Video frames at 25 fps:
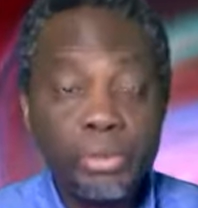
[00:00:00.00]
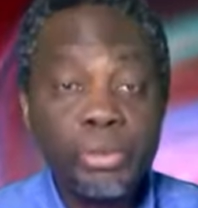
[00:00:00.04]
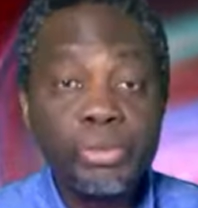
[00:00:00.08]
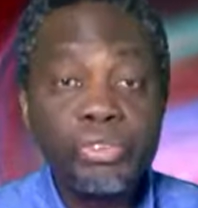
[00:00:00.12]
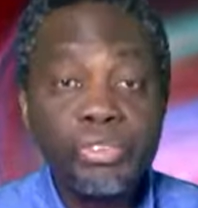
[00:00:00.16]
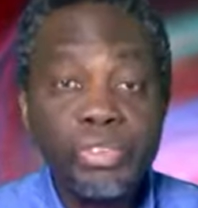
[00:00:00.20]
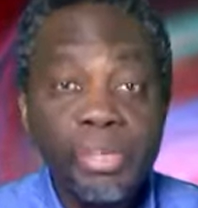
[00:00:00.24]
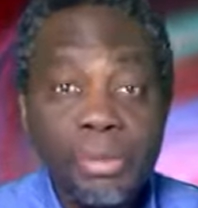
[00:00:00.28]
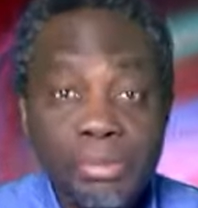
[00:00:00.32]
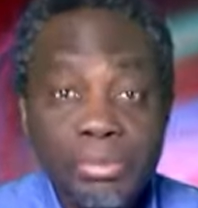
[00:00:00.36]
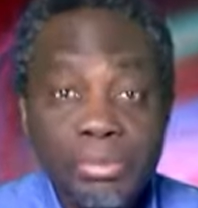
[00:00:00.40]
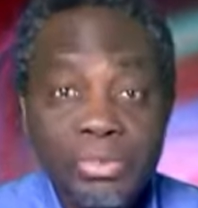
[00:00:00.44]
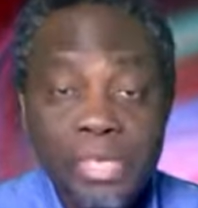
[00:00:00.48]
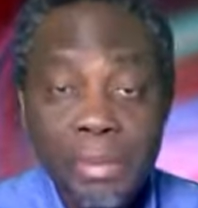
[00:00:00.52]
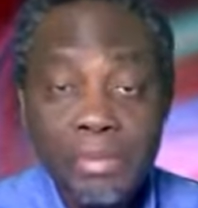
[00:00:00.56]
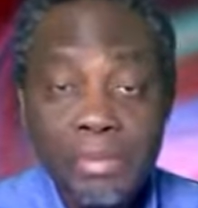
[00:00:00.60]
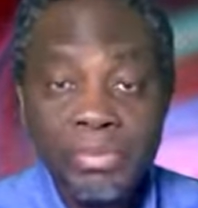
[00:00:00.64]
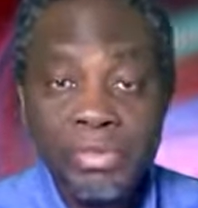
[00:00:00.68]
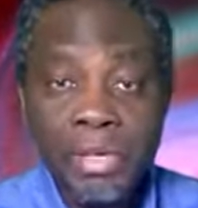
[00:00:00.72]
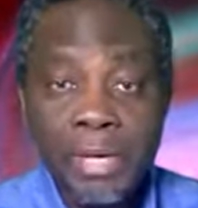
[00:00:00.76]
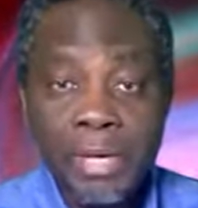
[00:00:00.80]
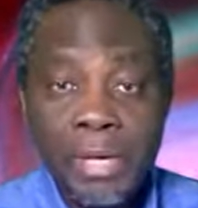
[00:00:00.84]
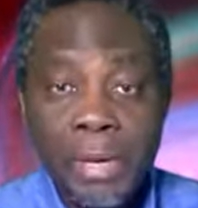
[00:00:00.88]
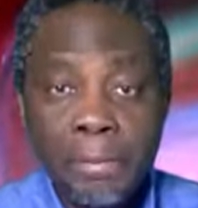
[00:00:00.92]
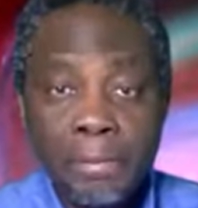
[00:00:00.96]
But
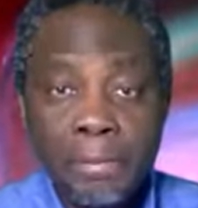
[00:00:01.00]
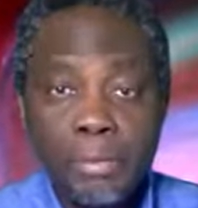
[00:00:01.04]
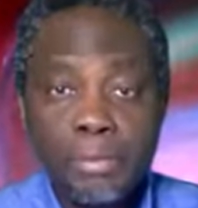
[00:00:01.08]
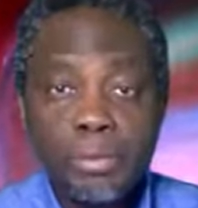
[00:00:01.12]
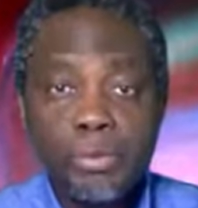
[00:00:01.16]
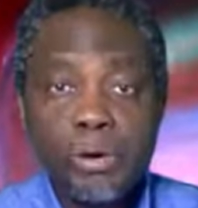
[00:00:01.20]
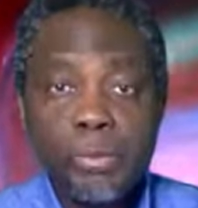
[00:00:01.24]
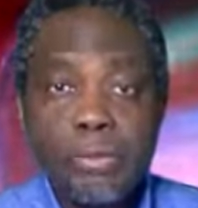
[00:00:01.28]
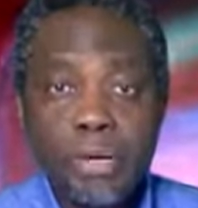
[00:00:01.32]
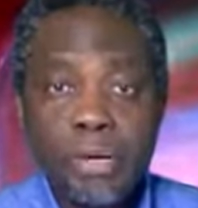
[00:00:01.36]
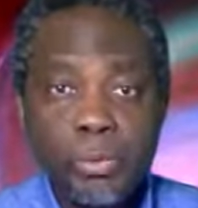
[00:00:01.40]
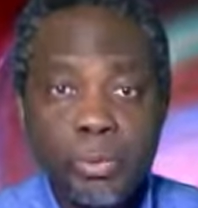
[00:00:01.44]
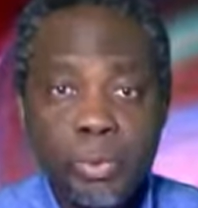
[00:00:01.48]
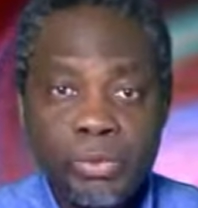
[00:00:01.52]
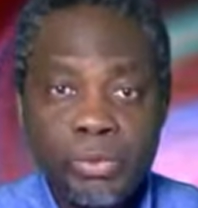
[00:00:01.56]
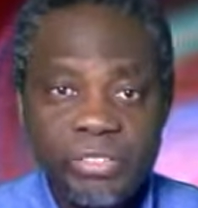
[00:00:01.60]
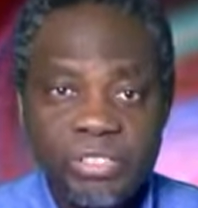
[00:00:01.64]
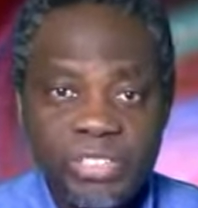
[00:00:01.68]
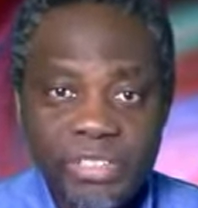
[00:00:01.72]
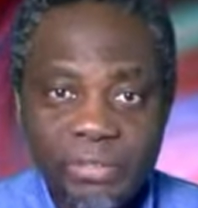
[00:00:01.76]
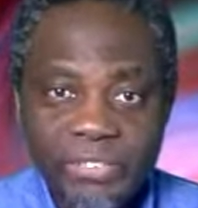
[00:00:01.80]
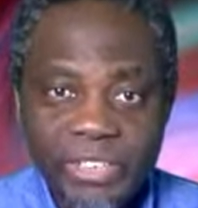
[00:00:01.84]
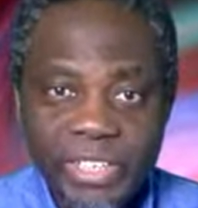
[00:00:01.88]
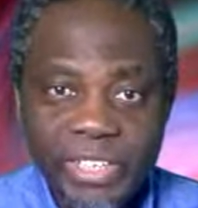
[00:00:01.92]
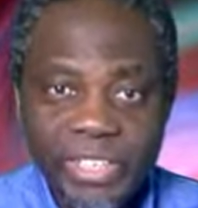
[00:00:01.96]
sometimes people come out with
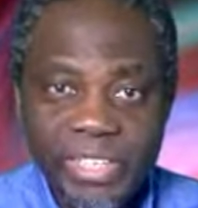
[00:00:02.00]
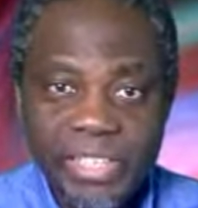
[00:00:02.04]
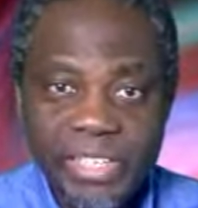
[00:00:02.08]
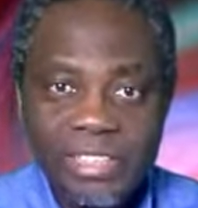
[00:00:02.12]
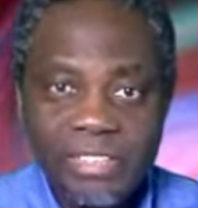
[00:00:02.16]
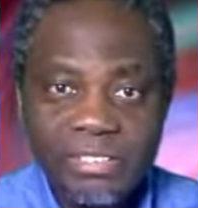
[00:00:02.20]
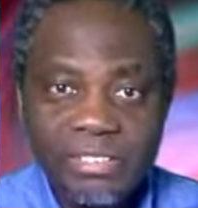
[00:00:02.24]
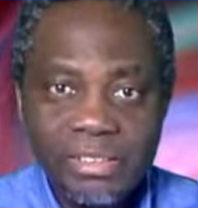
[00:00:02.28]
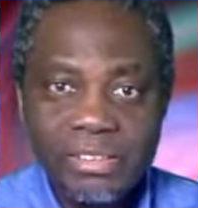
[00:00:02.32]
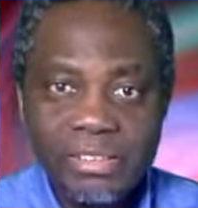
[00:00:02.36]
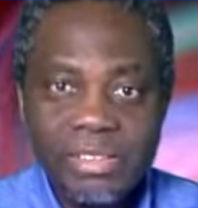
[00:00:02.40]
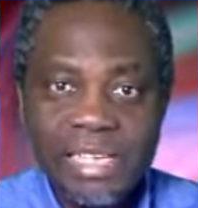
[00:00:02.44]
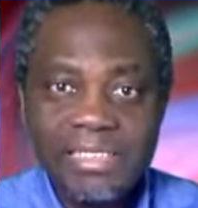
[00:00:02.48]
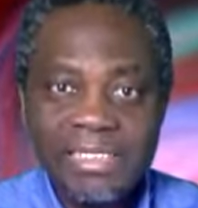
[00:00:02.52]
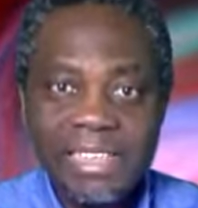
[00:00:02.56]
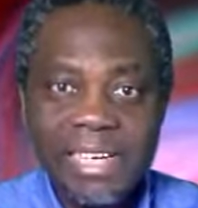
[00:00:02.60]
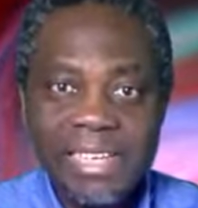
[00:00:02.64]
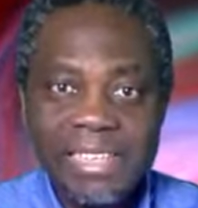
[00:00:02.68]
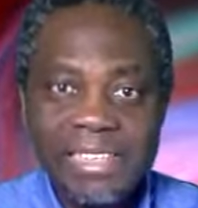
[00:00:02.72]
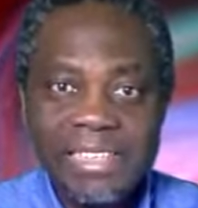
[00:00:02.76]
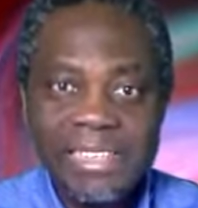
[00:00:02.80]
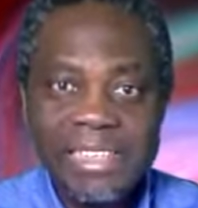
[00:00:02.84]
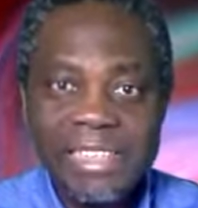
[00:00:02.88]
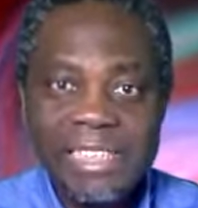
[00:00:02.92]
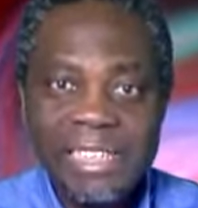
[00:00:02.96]
souvenirs that
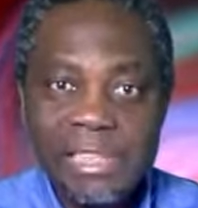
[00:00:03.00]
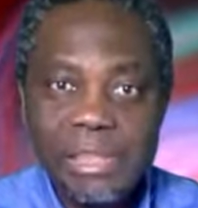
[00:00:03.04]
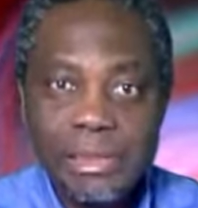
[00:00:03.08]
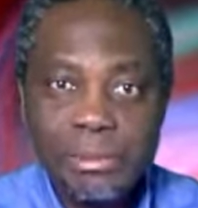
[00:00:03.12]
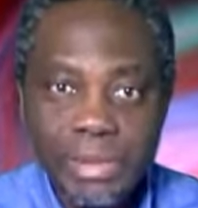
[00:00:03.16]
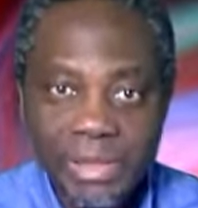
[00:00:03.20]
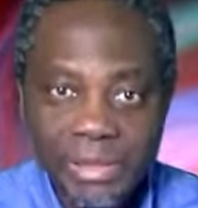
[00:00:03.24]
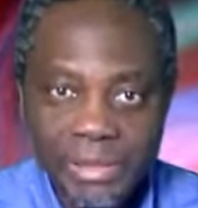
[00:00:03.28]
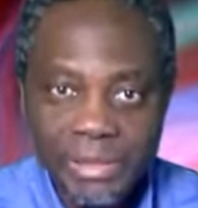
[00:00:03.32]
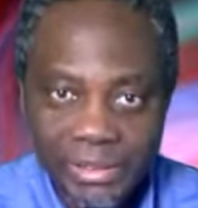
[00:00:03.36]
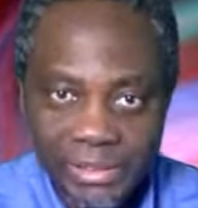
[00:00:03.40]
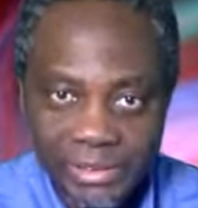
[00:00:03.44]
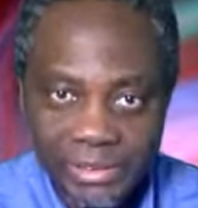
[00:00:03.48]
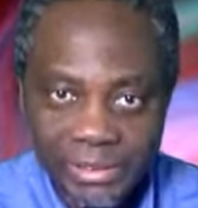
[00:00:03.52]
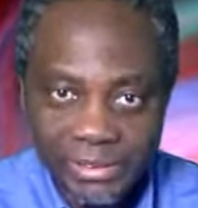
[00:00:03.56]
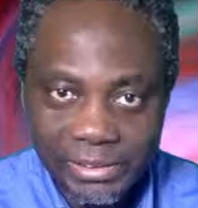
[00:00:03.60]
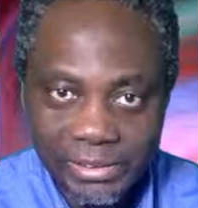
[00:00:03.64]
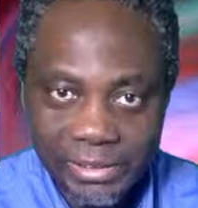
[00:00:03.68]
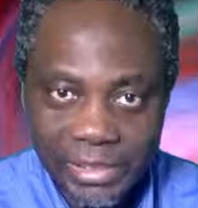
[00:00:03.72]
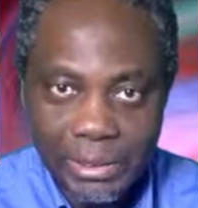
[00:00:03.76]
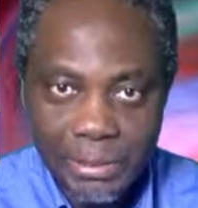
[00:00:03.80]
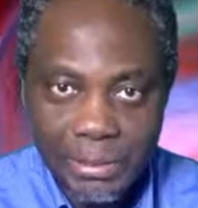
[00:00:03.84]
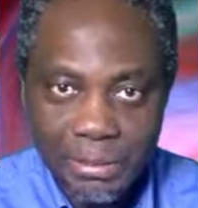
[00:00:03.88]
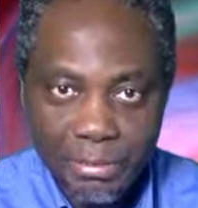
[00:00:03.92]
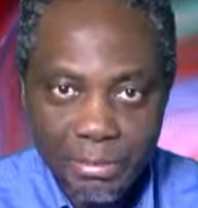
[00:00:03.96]
are images
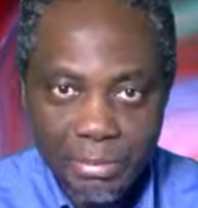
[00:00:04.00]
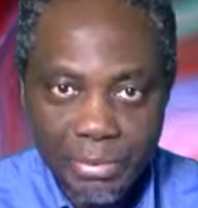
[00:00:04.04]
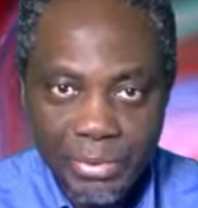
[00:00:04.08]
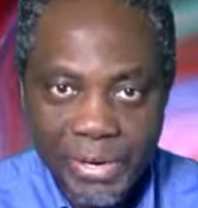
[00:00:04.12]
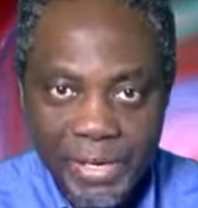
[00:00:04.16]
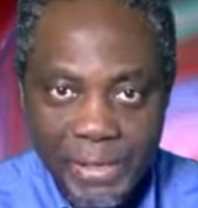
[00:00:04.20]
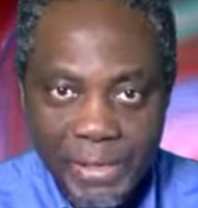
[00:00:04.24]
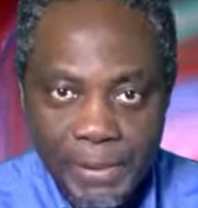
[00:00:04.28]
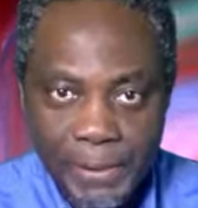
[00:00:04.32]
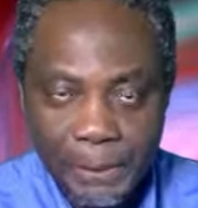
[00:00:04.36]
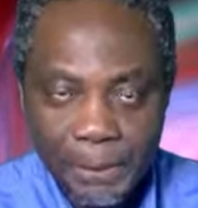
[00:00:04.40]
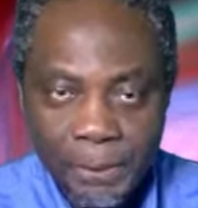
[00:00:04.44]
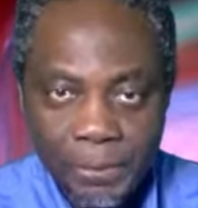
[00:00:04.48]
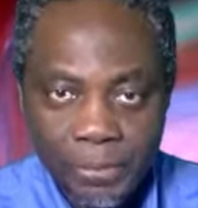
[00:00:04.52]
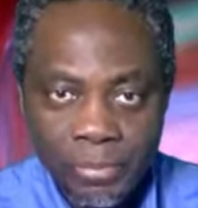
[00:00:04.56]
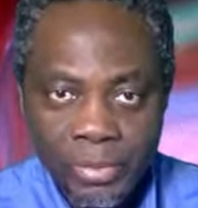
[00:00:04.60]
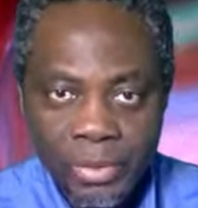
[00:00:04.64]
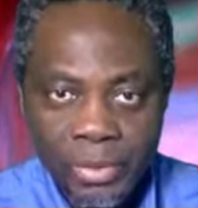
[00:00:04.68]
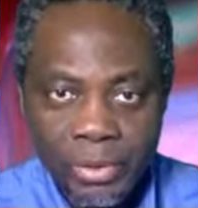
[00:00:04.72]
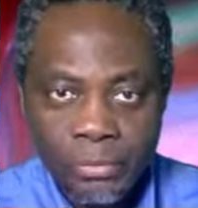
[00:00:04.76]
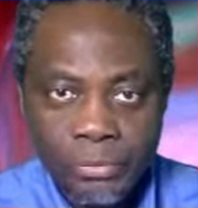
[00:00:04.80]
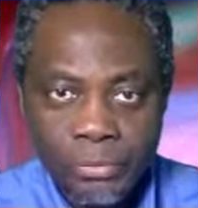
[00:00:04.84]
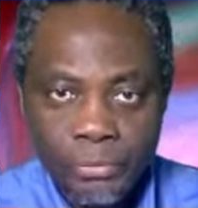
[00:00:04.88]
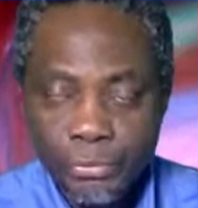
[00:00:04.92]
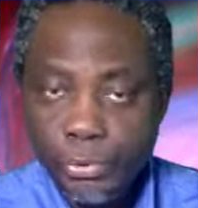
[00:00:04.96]
that they bring
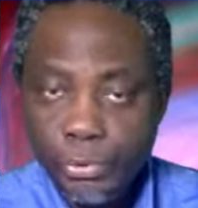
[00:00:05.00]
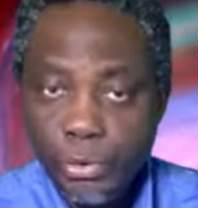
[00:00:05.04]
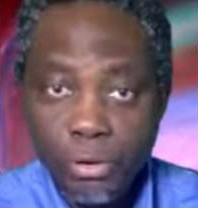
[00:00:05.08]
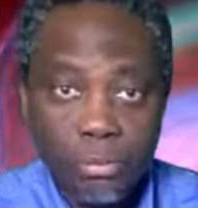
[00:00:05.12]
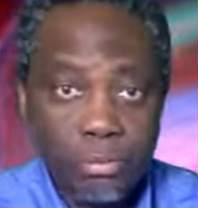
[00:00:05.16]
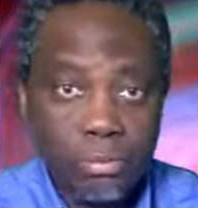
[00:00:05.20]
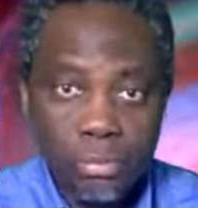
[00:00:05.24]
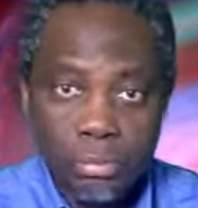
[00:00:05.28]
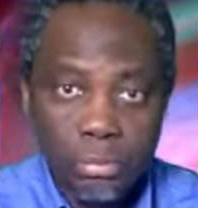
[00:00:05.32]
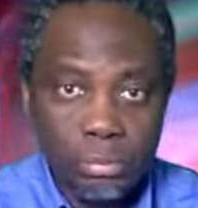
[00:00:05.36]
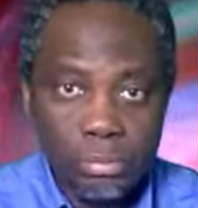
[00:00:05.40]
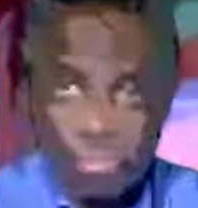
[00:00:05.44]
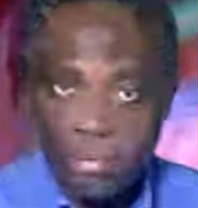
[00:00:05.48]
from